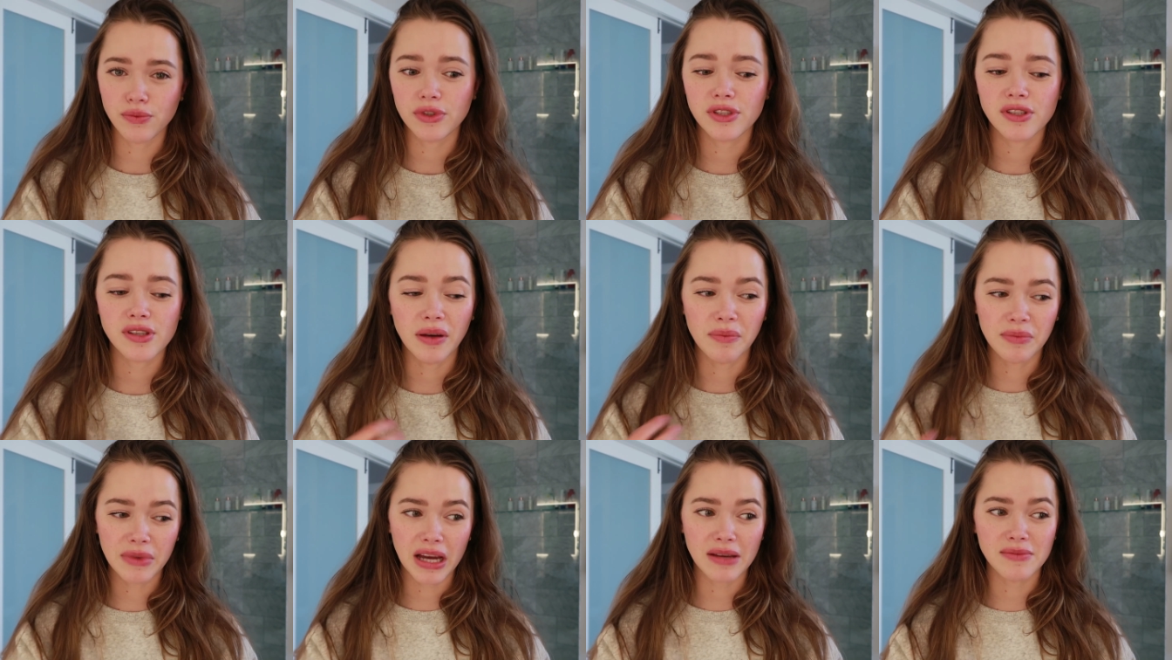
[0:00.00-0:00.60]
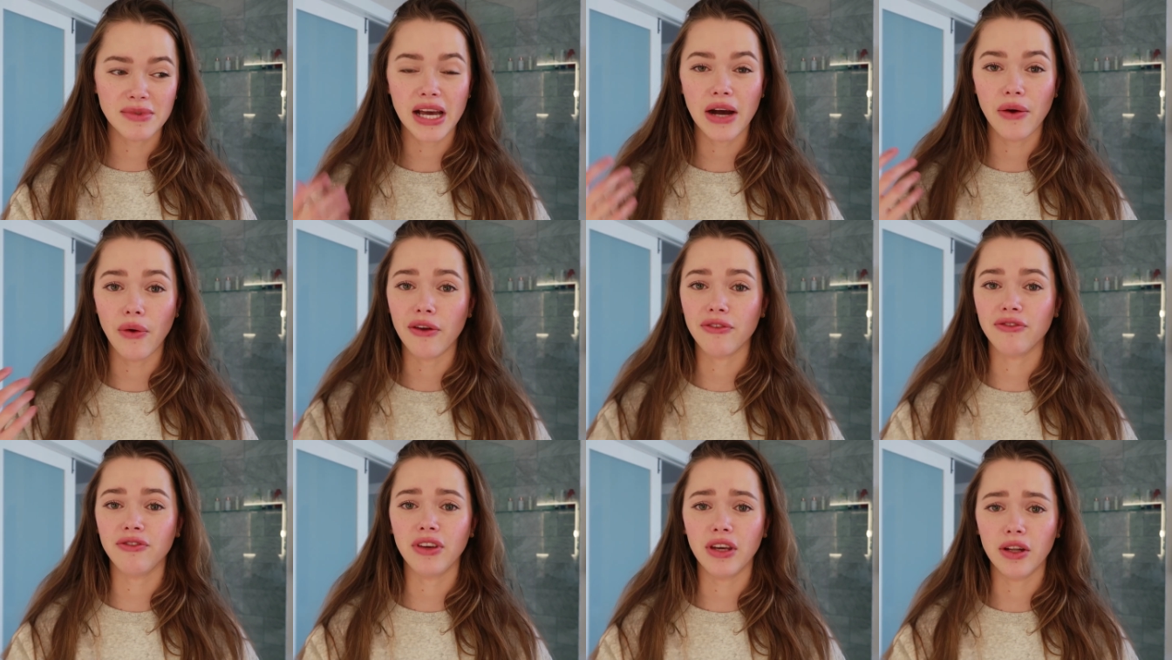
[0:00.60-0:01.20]
which sometimes how
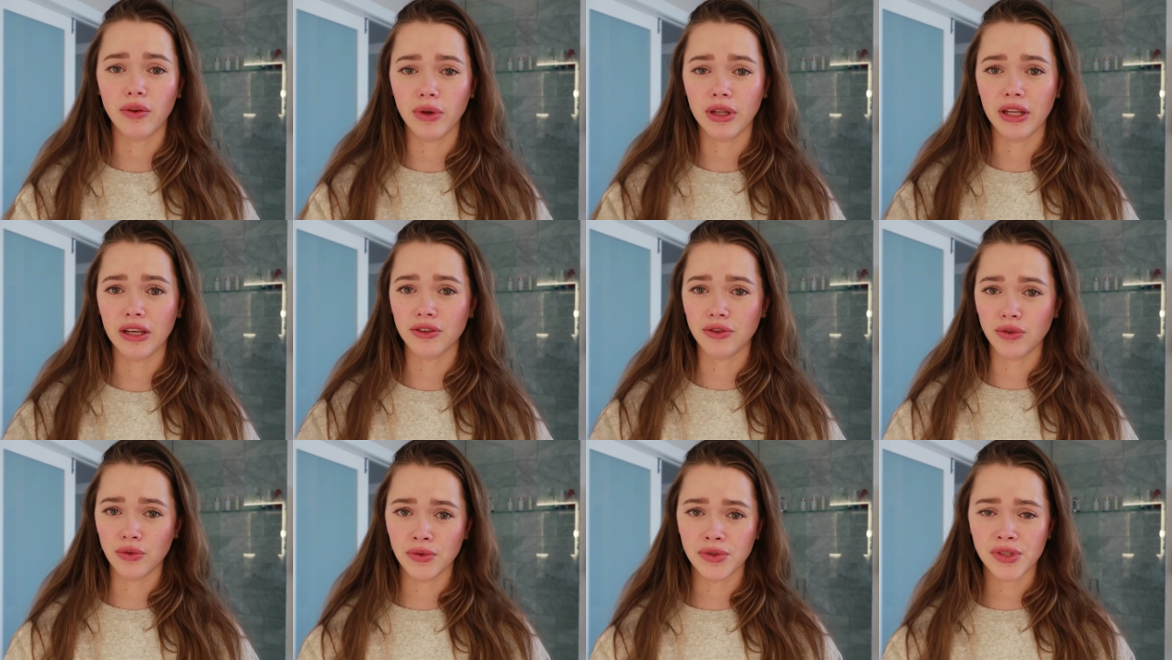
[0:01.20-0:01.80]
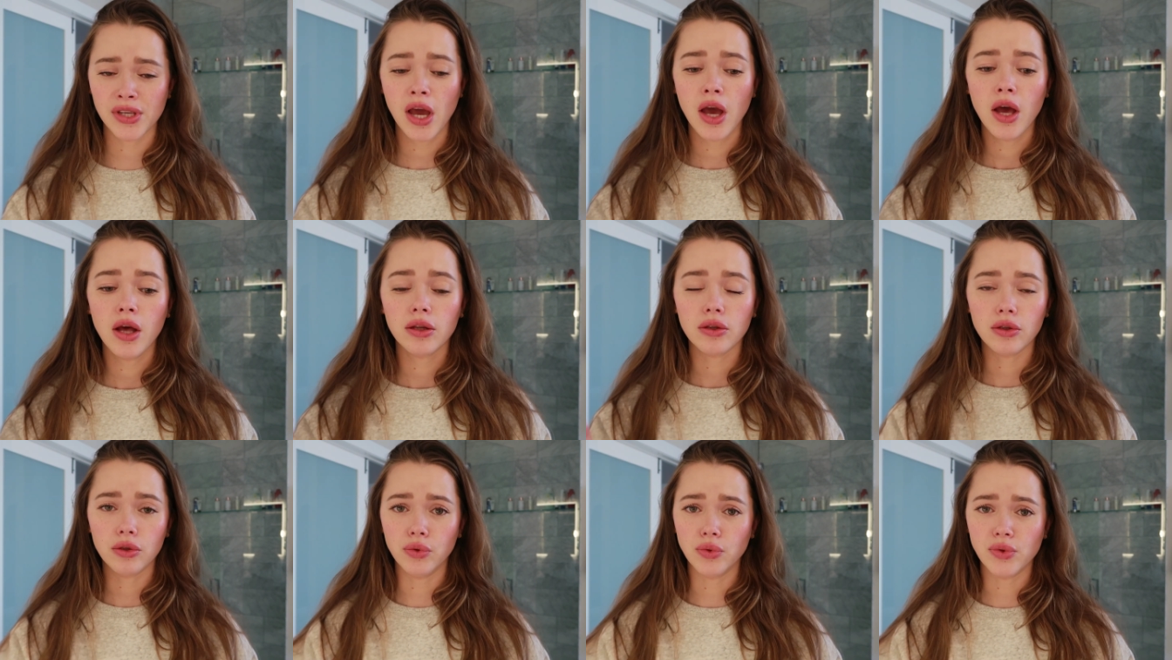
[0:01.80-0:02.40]
I feel when I use
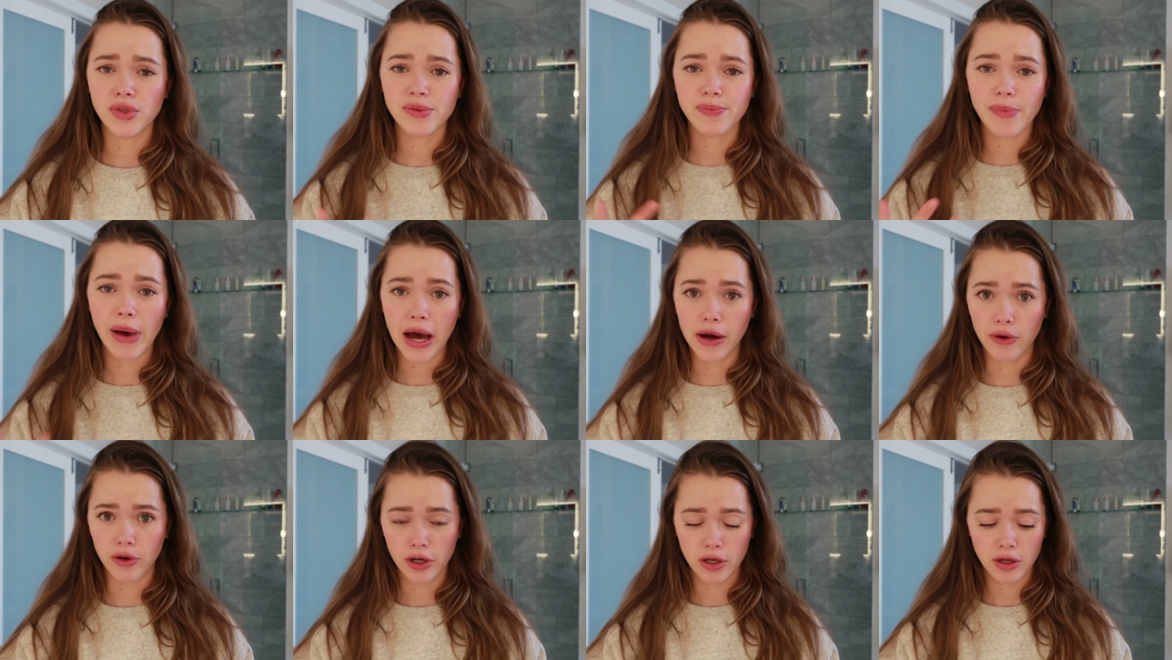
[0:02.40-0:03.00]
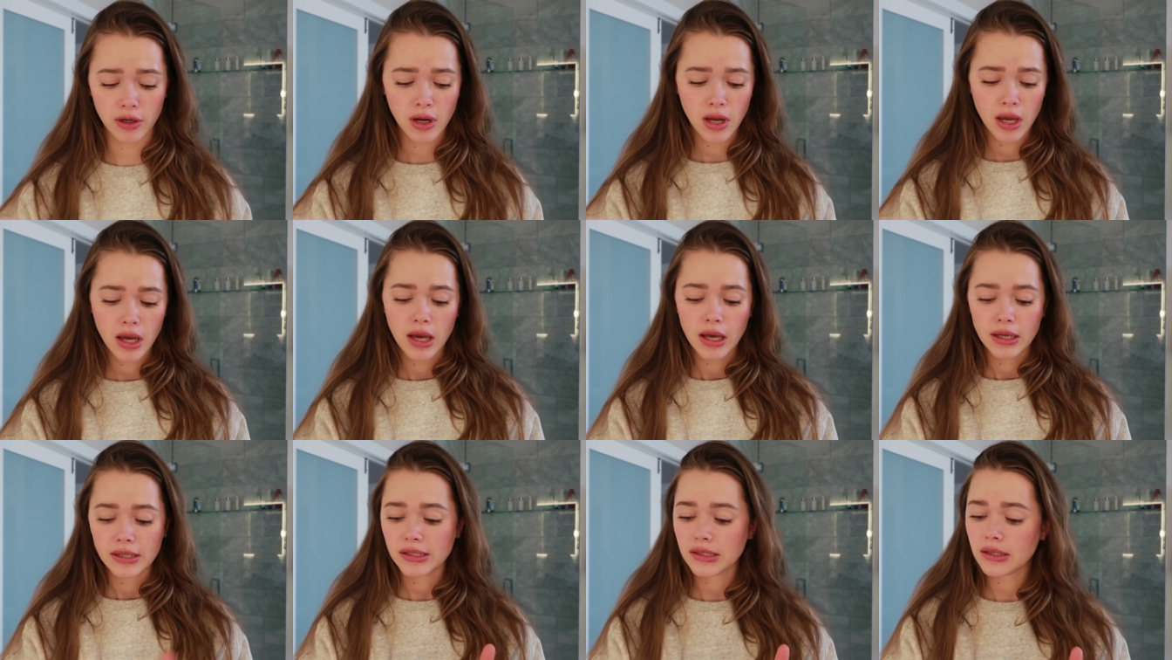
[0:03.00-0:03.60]
loose powder.
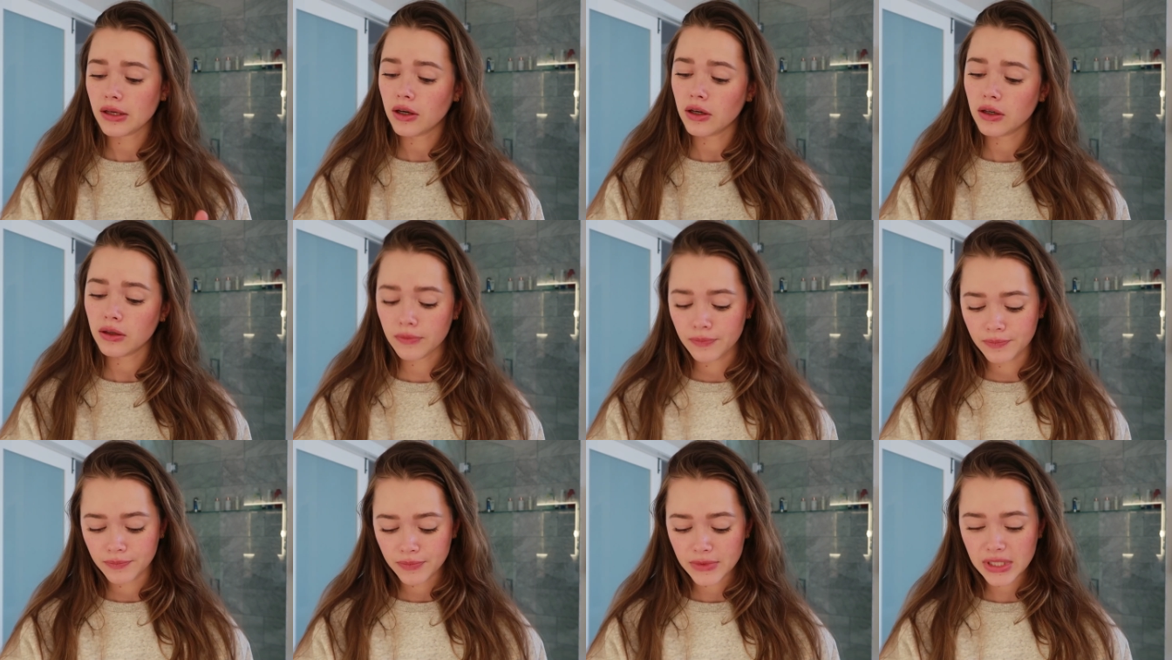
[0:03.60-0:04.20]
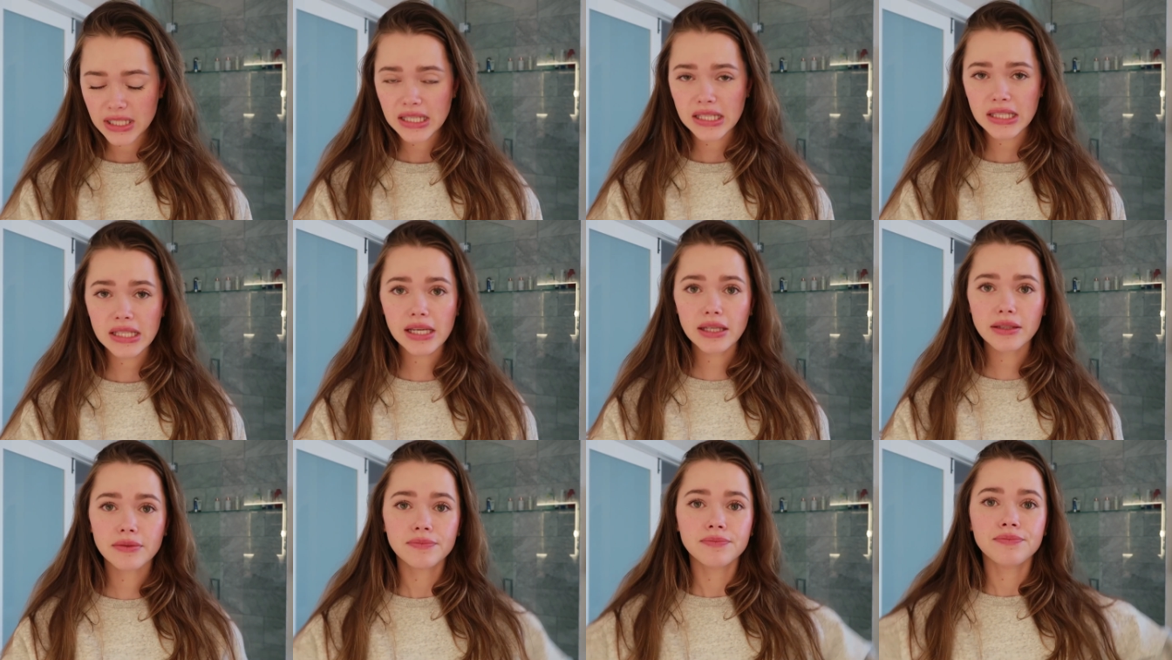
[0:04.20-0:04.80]
So this is
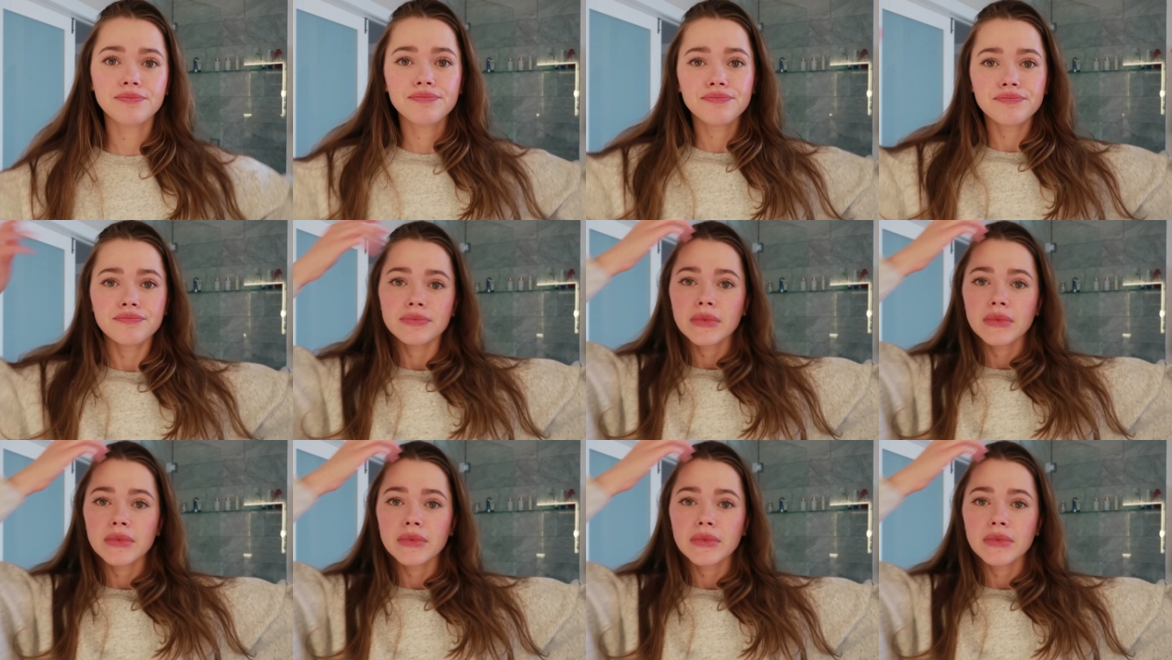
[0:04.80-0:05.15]
it.